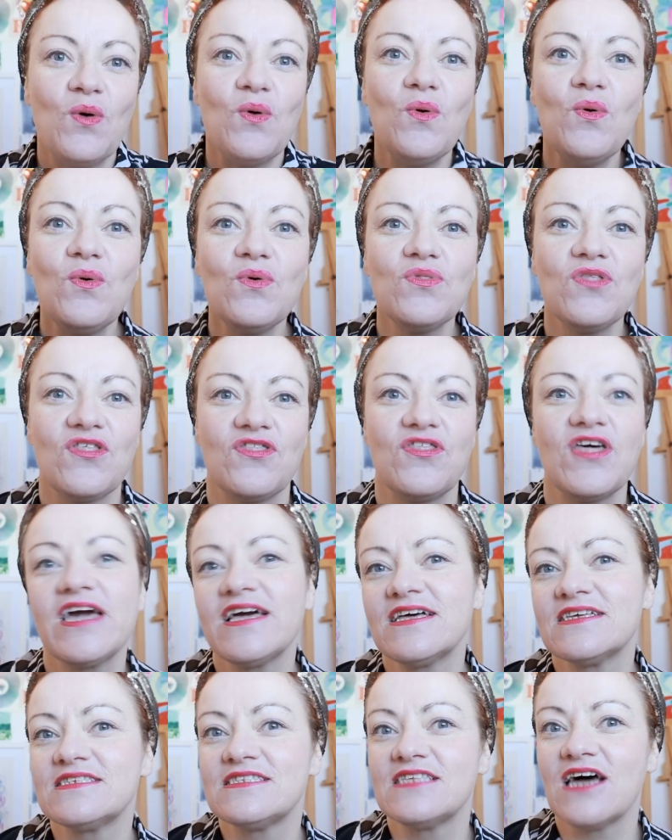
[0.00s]
all the
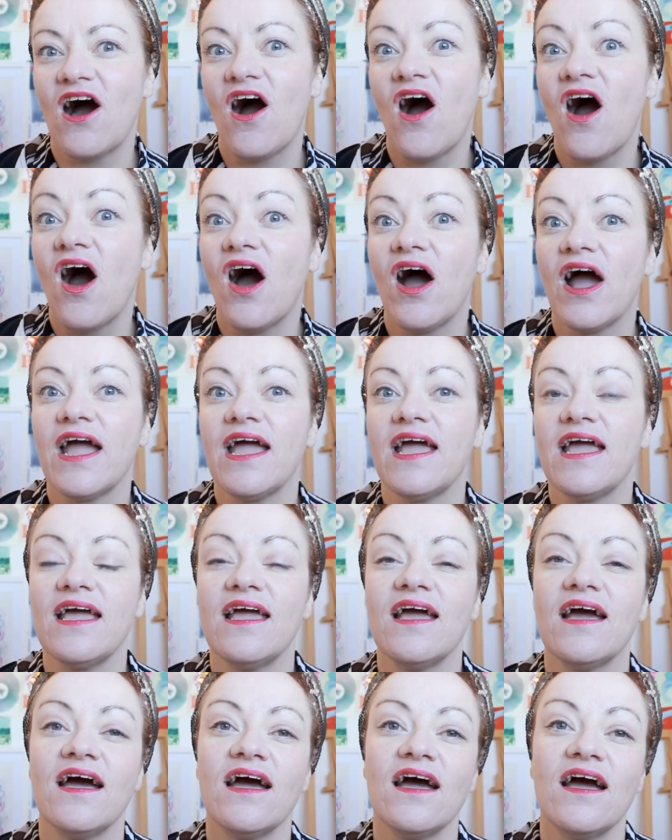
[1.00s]
things that
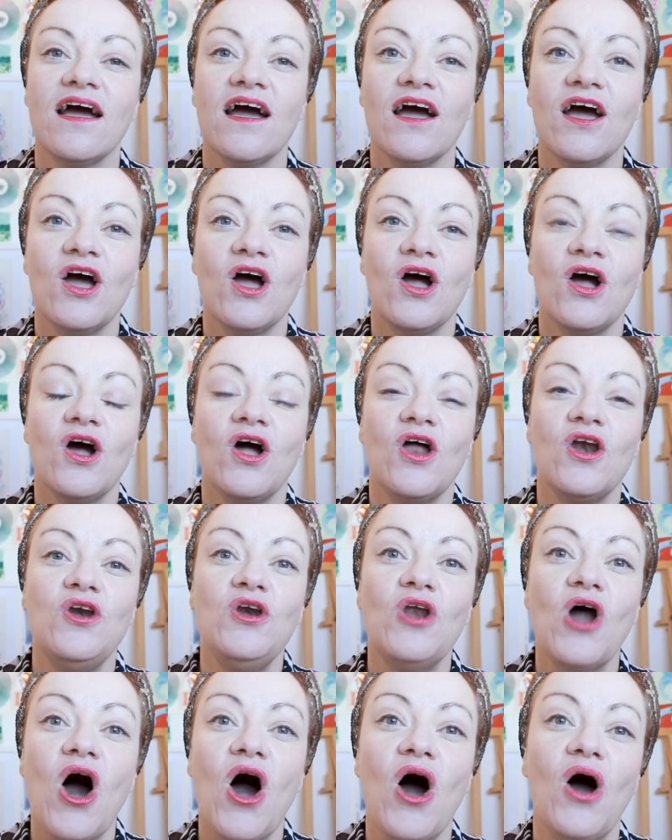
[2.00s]
I
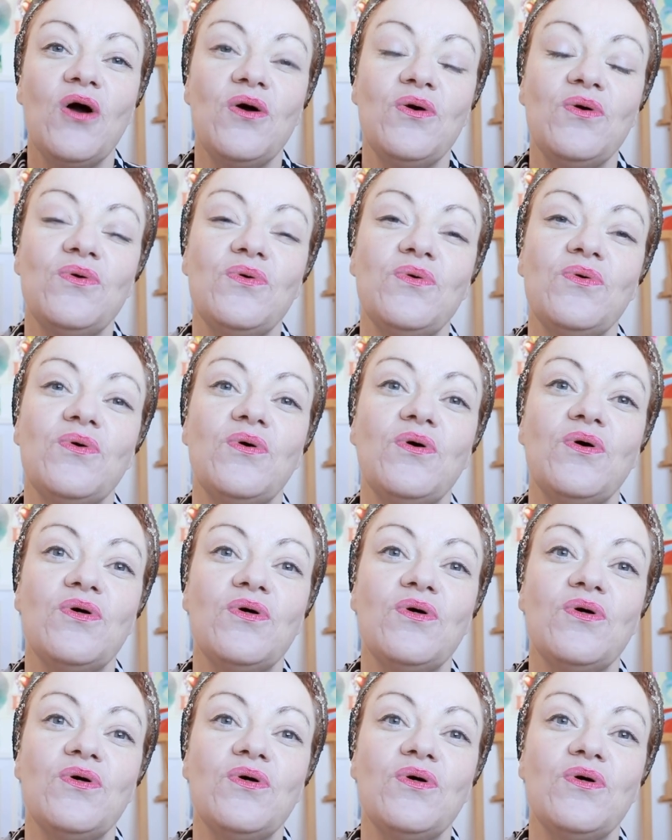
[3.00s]
know